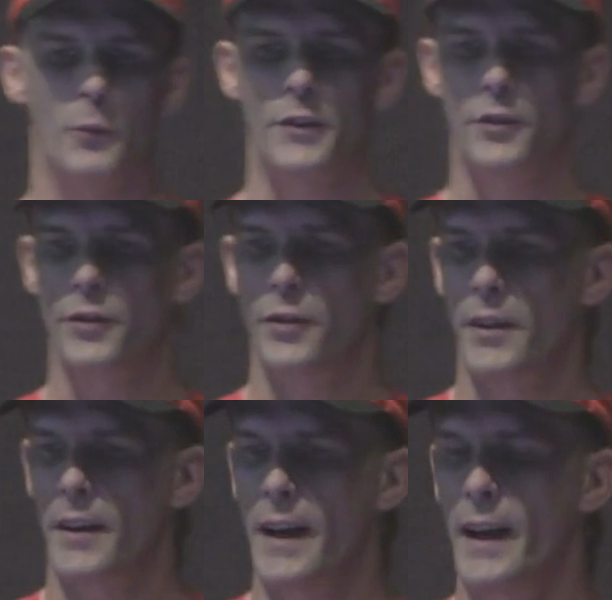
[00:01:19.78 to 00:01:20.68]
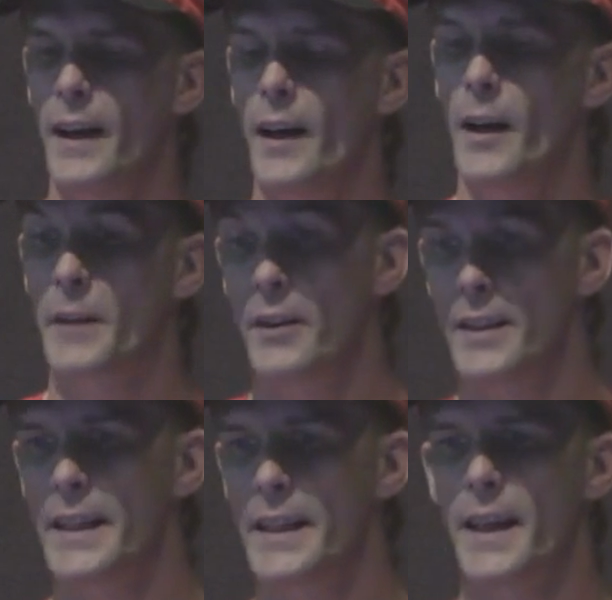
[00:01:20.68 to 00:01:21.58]
which uh, I'm
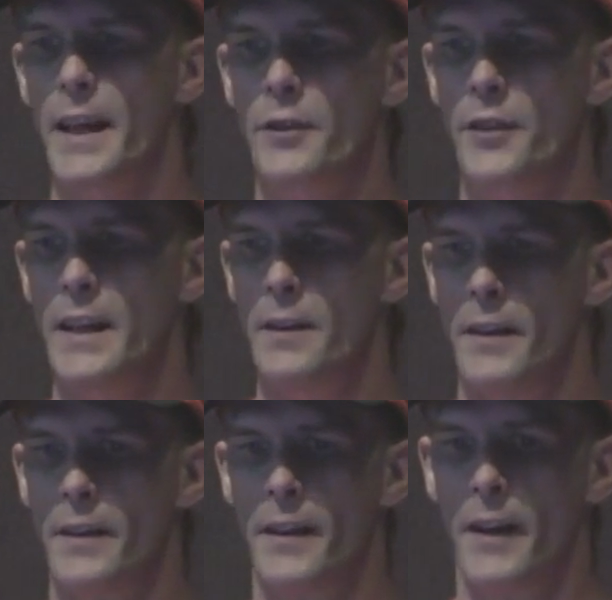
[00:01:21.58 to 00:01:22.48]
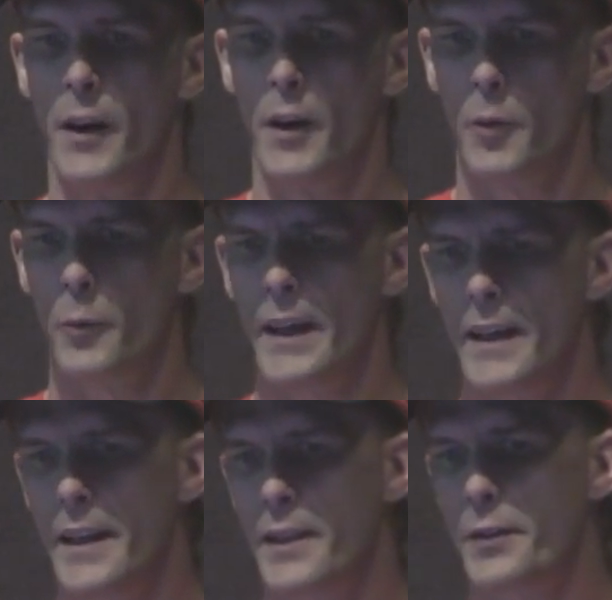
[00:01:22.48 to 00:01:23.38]
currently engaged in,
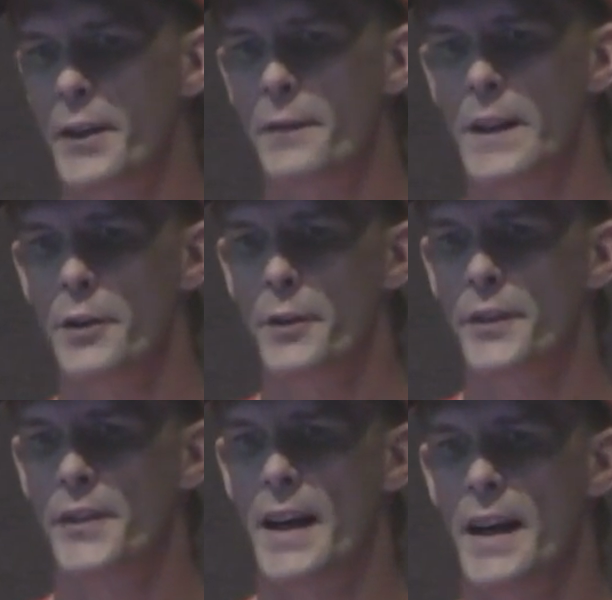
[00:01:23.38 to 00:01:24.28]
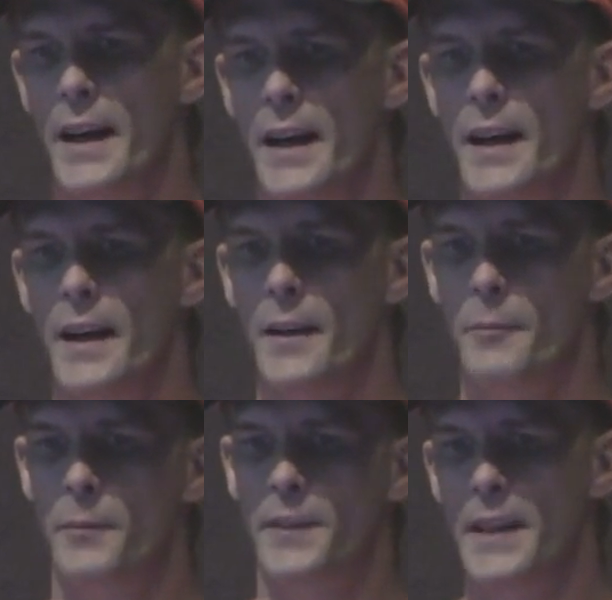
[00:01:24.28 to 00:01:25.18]
where three fellows are
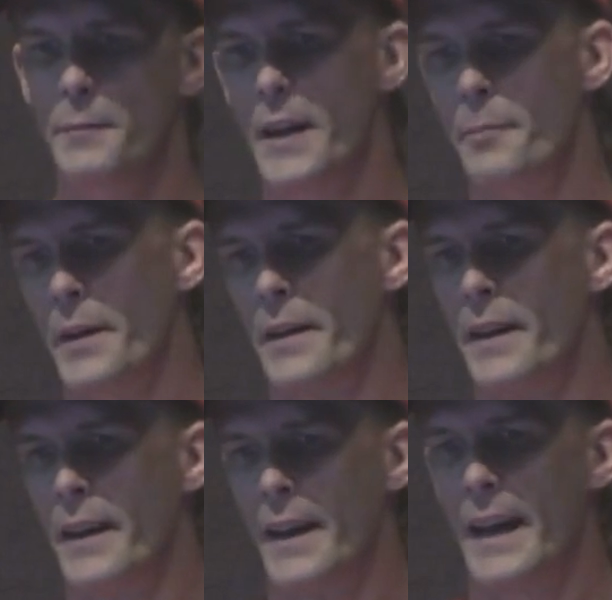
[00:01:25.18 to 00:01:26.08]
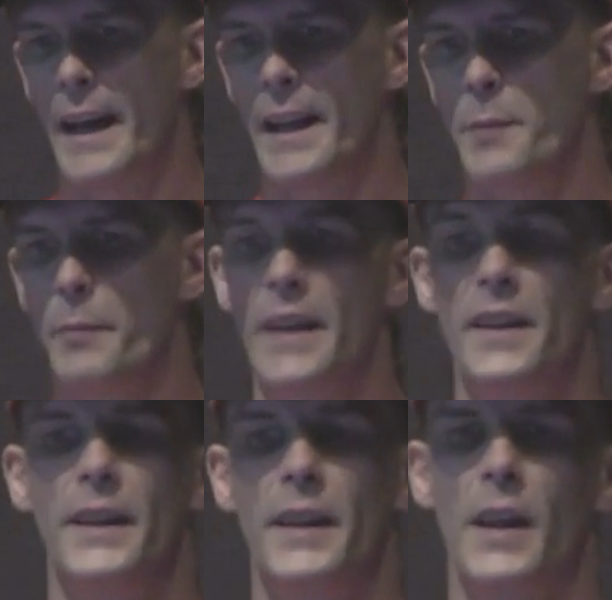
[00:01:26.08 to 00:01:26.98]
teamed up and
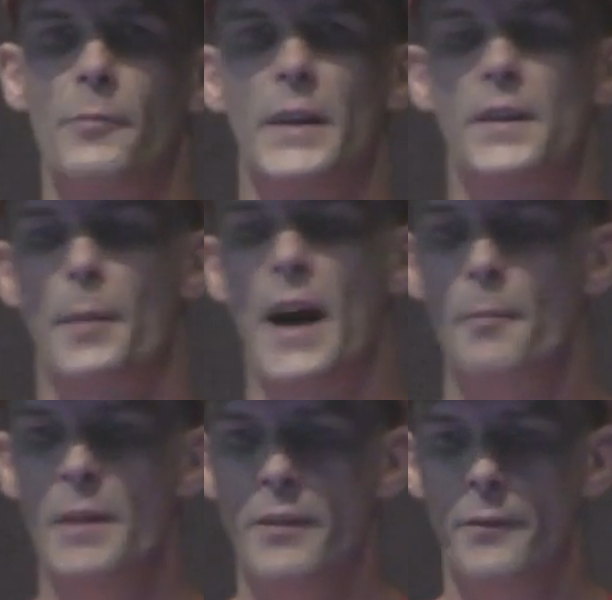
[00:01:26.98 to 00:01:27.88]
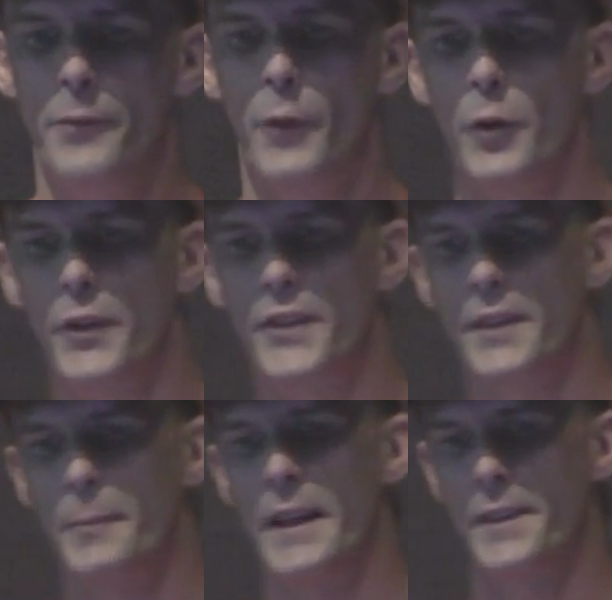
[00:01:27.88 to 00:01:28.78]
embedded in a government department for
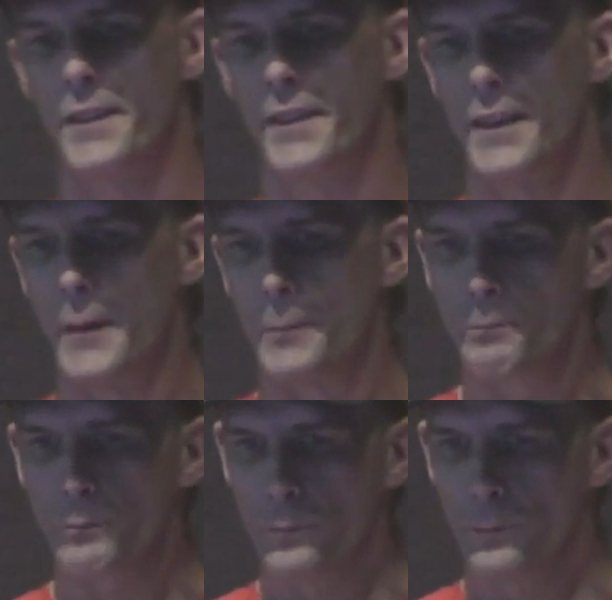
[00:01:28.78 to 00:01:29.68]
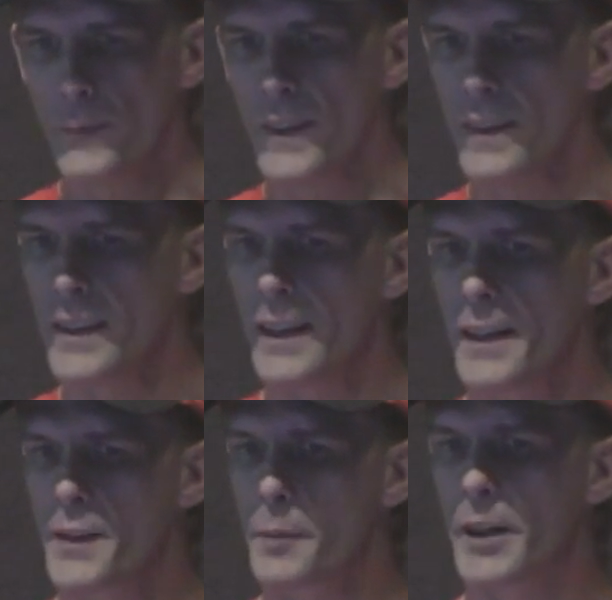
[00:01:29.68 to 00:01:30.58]
six months.
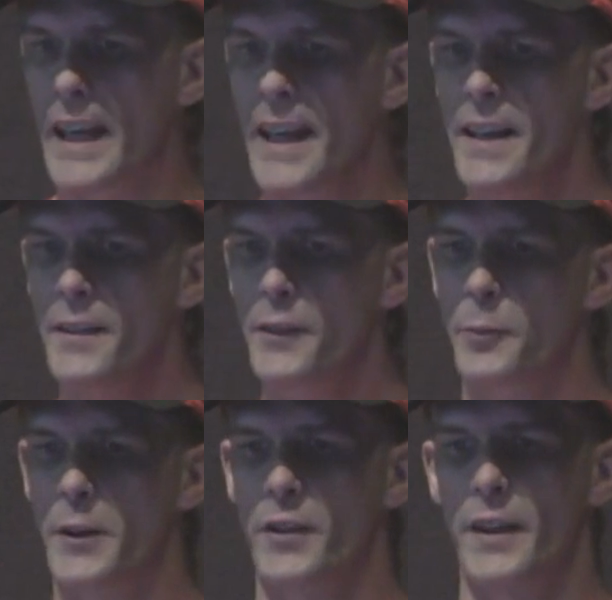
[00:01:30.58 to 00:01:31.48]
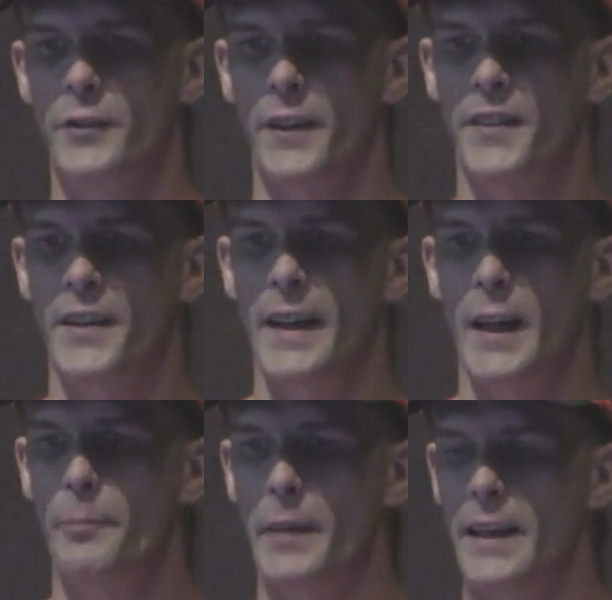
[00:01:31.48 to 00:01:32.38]
Uh, the brigades, which are just starting
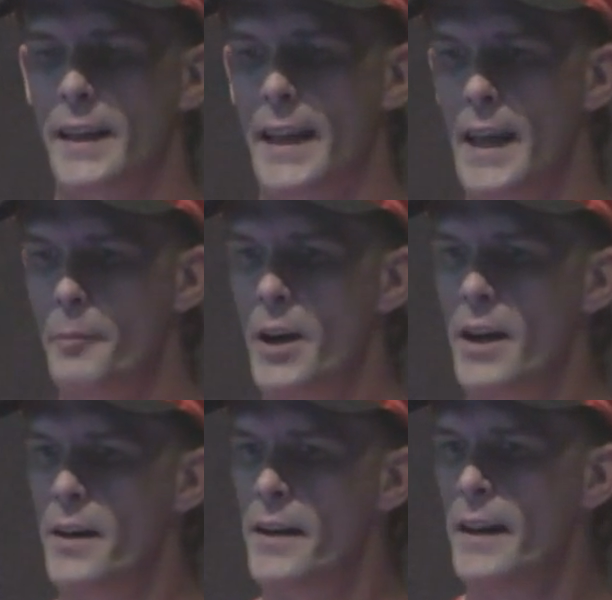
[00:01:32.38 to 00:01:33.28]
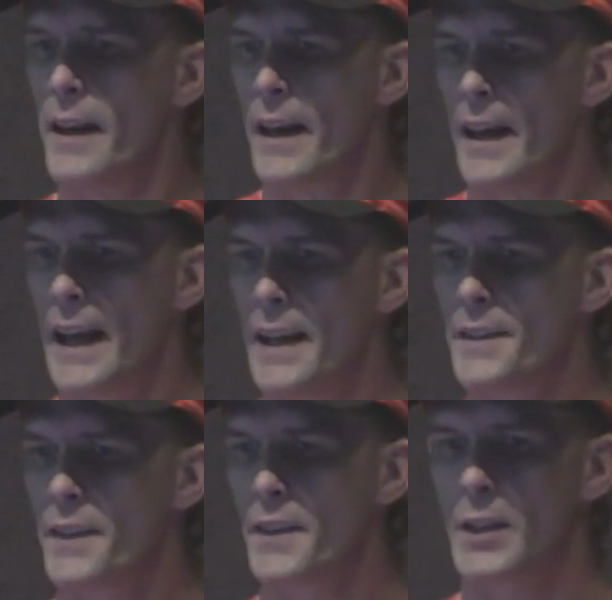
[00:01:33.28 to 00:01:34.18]
up in Canberra,
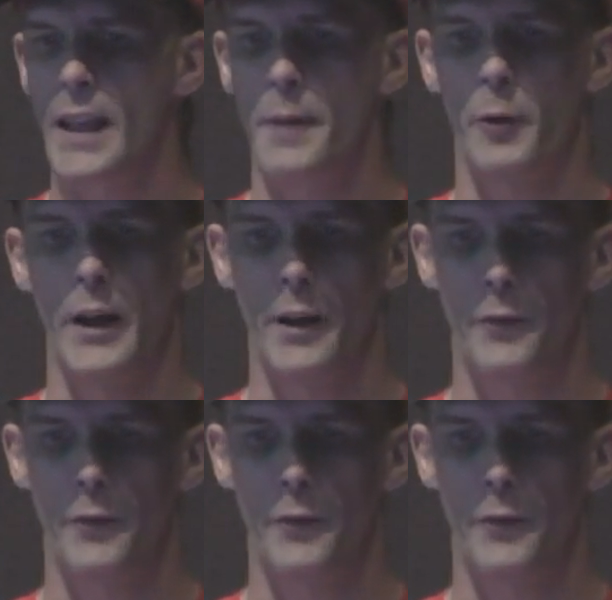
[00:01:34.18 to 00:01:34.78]
and the Civic Lab, where I